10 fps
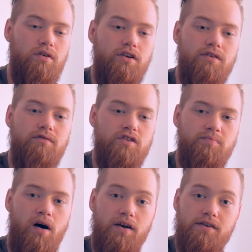good
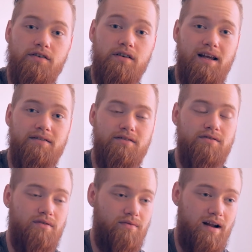responder to
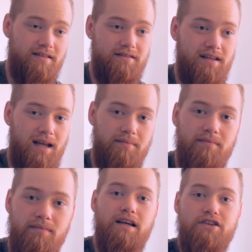the
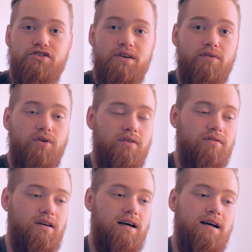Piracetam in
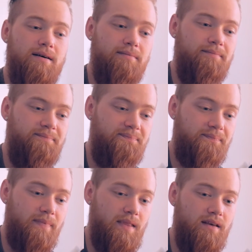general,
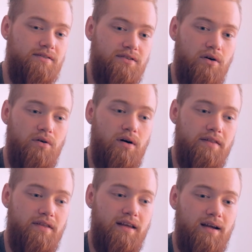so I
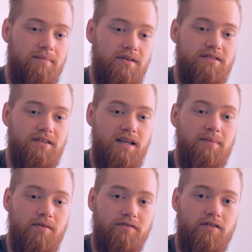think it's a
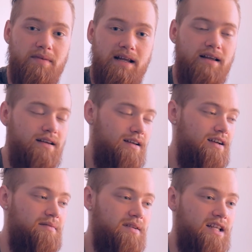keeper for me.
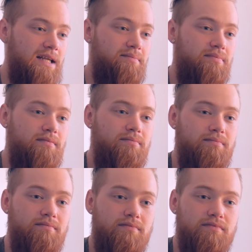I'm gonna keep
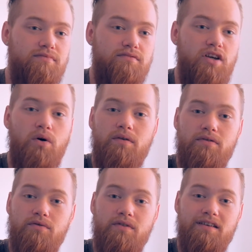going
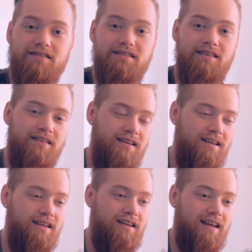through this
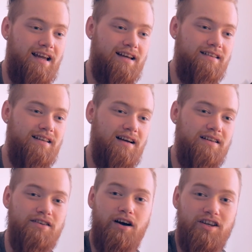
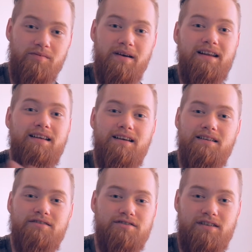and document it
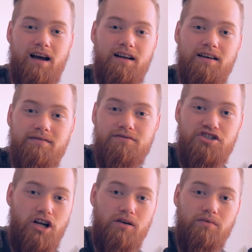and just kind of
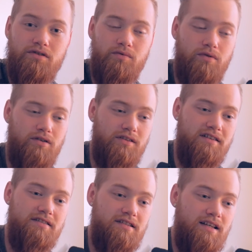share it with the world
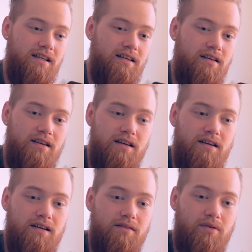and see
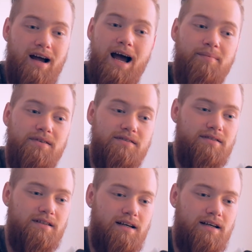what happens.